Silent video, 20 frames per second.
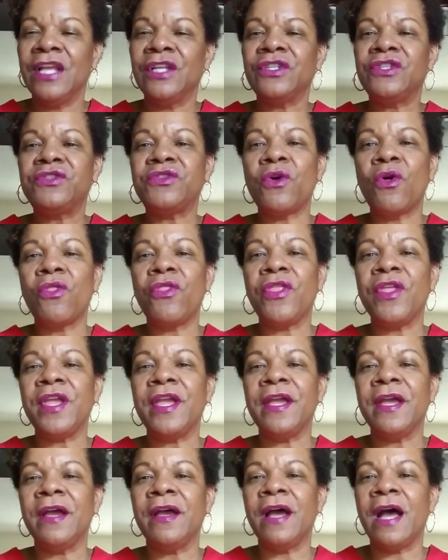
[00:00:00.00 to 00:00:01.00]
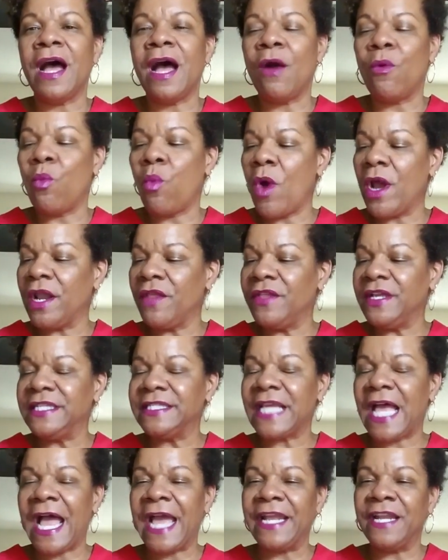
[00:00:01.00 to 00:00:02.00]
So the uh, one of
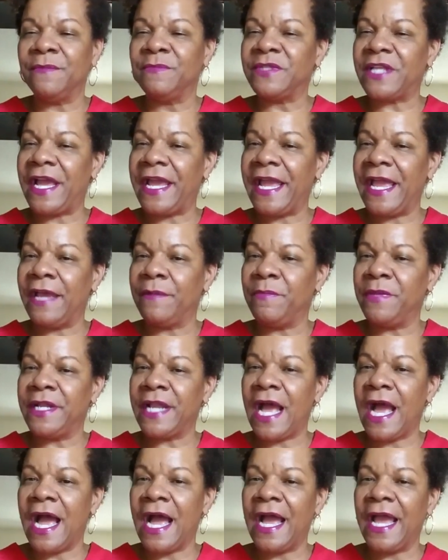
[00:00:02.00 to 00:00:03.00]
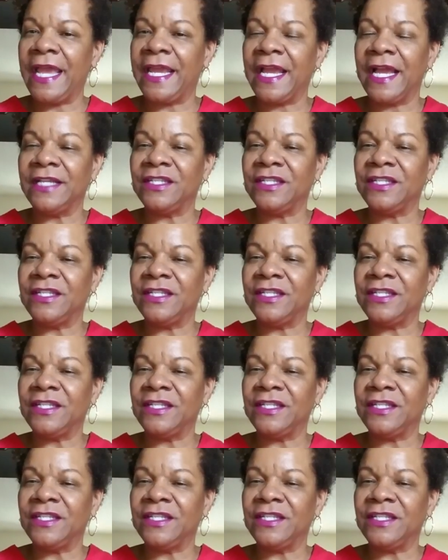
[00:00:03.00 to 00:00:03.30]
these items I had been eyeing,